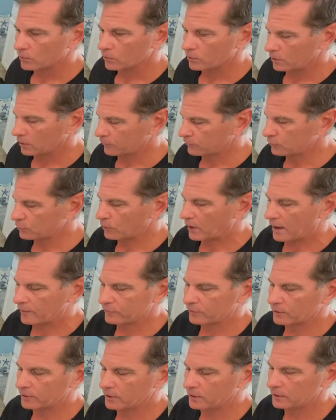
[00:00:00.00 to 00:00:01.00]
if you have
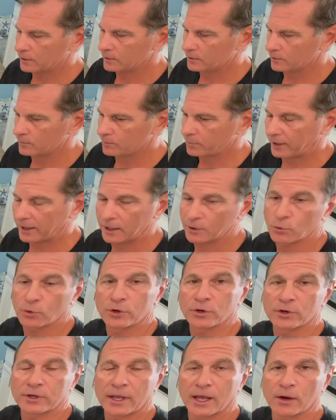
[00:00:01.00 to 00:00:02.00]
a pan
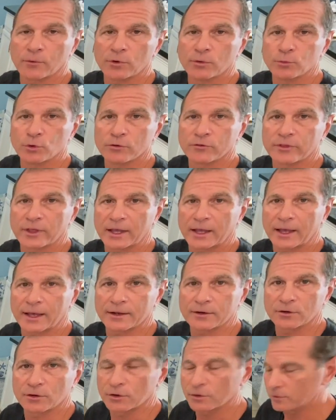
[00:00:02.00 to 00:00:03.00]
where you can't remove the
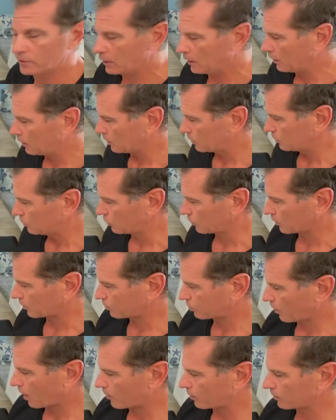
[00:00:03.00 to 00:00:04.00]
handle, you
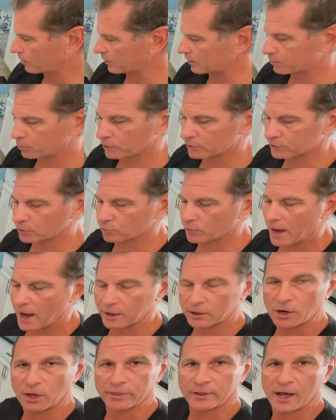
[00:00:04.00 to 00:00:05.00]
could probably put the
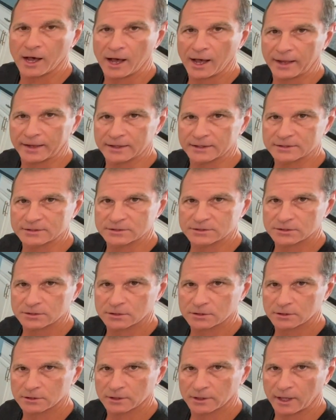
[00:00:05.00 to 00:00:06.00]
rack on the highest
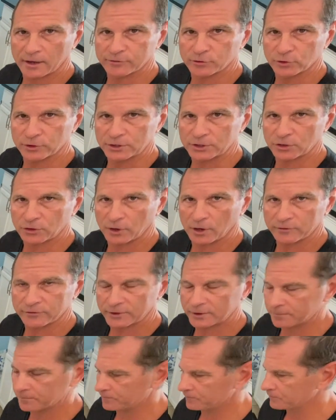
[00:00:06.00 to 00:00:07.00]
level in your
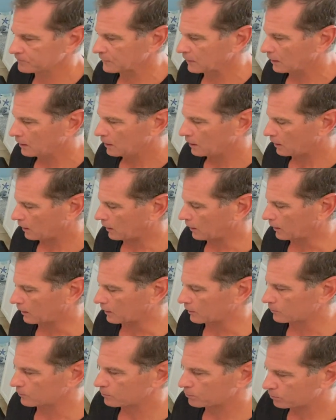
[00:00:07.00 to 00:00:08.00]
oven
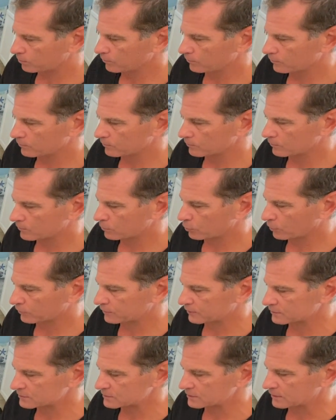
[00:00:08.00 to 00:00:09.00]
and put
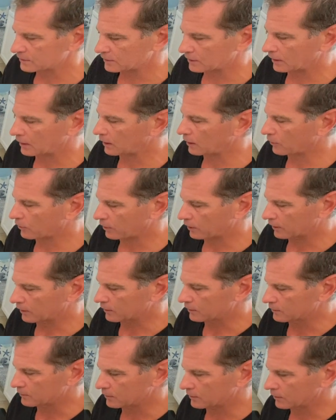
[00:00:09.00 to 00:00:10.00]
this in there,
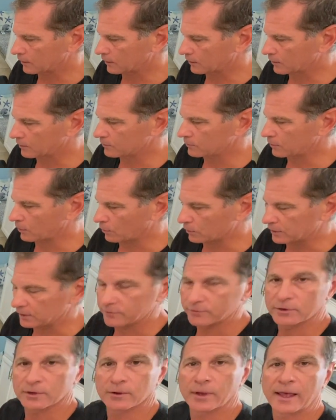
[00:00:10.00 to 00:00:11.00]
and
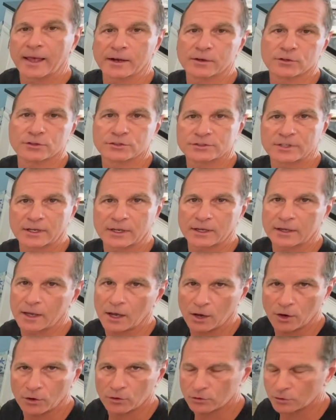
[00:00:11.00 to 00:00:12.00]
leave the handle sticking
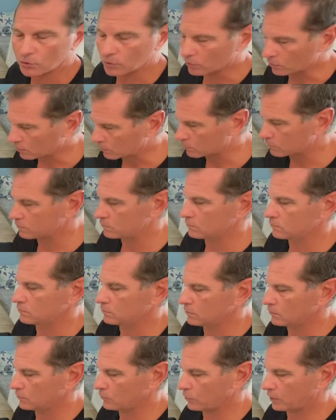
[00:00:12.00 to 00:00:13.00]
out, or
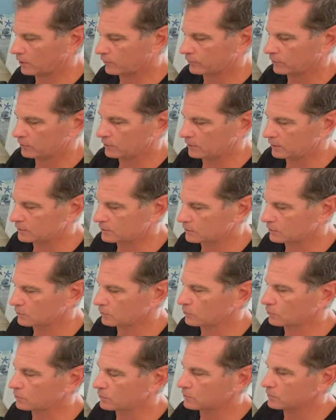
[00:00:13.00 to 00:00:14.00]
whatever you need to
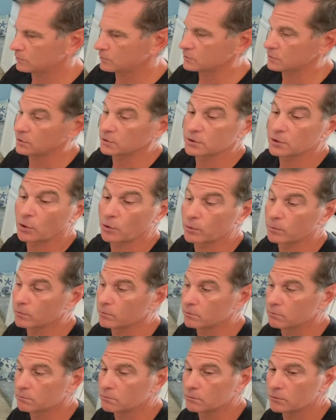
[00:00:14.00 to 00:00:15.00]
do so you don't
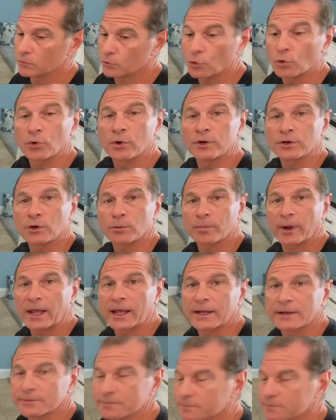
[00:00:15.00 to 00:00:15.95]
ruin your pan.